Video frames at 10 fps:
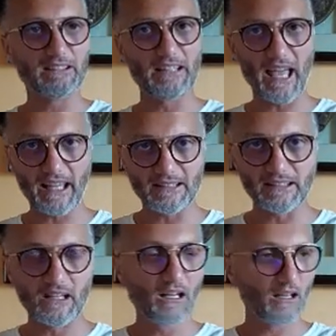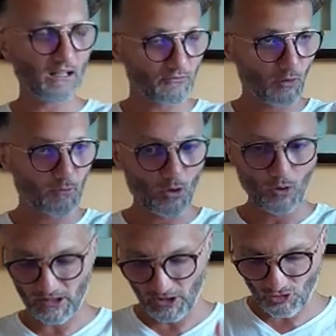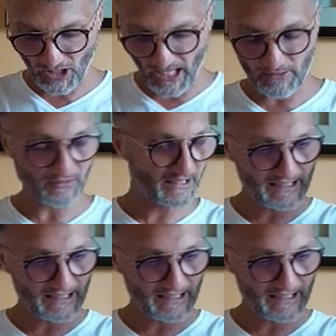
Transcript: dead, from your grave.